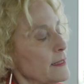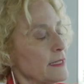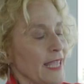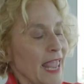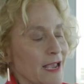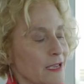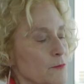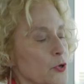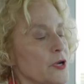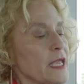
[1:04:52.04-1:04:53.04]
It can't
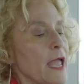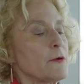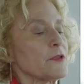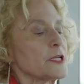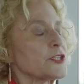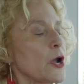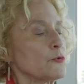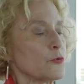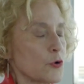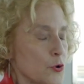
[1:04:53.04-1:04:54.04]
communicate with its
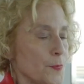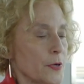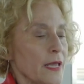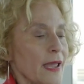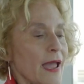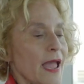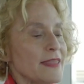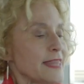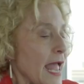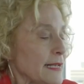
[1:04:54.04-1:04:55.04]
own group.
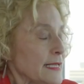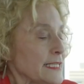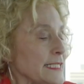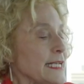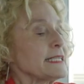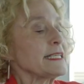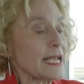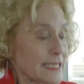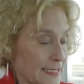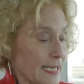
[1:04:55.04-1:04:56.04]
And that is an
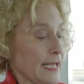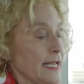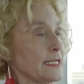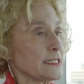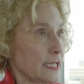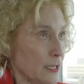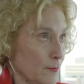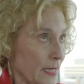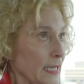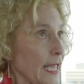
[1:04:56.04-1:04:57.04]
indignity, and it's a
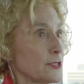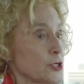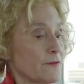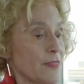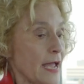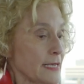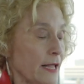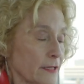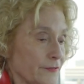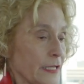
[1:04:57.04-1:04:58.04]
humiliation of that
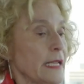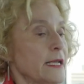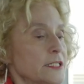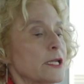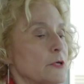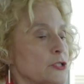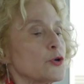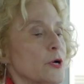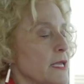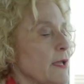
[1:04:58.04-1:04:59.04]
elephant. So in
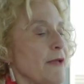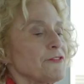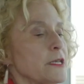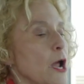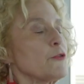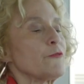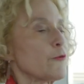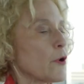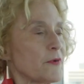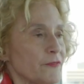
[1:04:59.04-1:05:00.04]
short, you have to know the
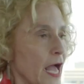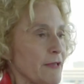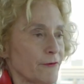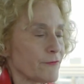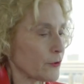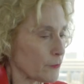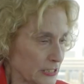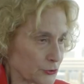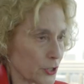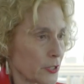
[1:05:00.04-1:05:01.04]
form of life of the
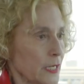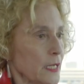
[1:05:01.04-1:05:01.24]
creature,